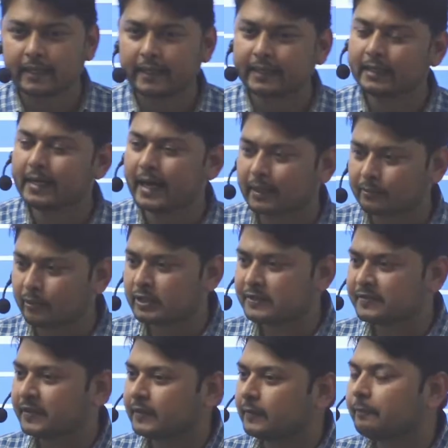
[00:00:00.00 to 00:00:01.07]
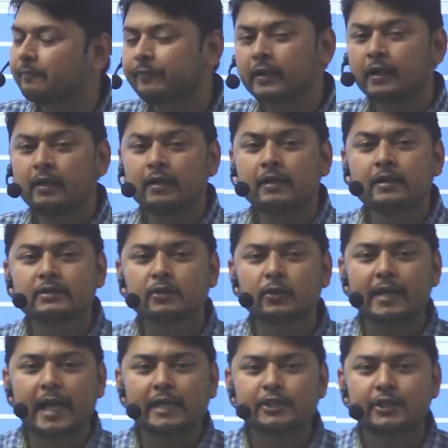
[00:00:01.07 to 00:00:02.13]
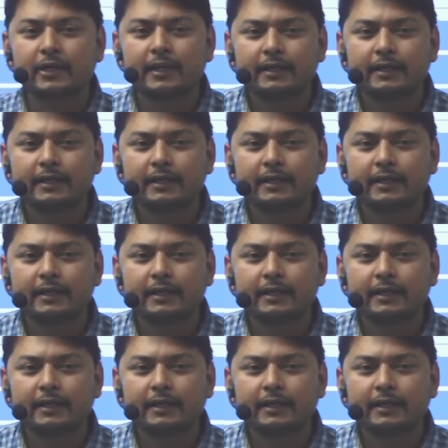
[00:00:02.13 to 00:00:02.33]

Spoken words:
in the atmosphere. So naturally,